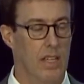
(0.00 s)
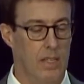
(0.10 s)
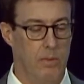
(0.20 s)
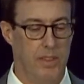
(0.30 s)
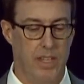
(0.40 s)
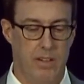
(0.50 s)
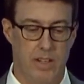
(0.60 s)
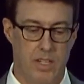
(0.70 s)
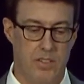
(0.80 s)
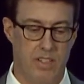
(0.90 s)
with the
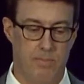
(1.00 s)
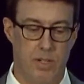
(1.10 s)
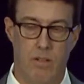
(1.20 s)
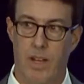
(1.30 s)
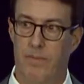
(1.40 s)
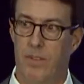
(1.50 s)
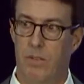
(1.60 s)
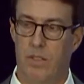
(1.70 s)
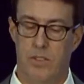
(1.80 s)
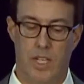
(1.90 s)
introduction of programmed
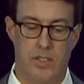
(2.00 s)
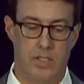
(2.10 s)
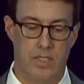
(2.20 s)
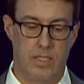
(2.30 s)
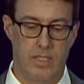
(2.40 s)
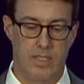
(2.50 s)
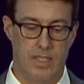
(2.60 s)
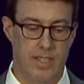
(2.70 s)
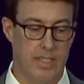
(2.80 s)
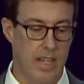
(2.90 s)
fuel injection, a
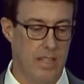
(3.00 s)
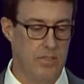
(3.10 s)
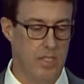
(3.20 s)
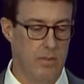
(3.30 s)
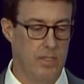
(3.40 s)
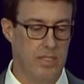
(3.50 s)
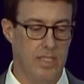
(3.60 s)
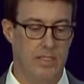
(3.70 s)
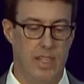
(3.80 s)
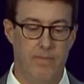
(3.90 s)
technology that was in
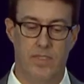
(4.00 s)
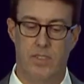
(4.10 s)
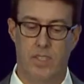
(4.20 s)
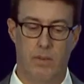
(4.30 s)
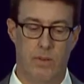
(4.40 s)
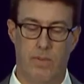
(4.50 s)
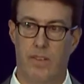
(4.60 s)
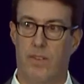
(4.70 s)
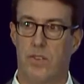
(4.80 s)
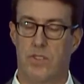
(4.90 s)
its infancy when we
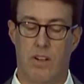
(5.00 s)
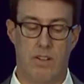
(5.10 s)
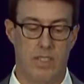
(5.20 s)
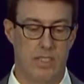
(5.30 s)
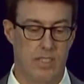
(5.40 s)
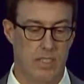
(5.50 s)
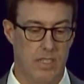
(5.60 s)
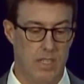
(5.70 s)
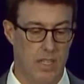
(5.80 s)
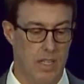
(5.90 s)
first started.
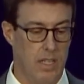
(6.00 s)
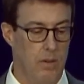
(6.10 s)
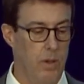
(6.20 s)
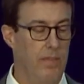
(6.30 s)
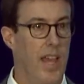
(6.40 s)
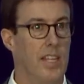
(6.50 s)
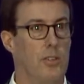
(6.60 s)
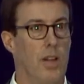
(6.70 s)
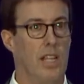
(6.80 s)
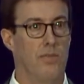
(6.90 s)
We've had to
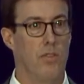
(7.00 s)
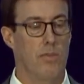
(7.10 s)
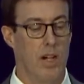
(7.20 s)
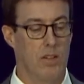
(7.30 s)
transform our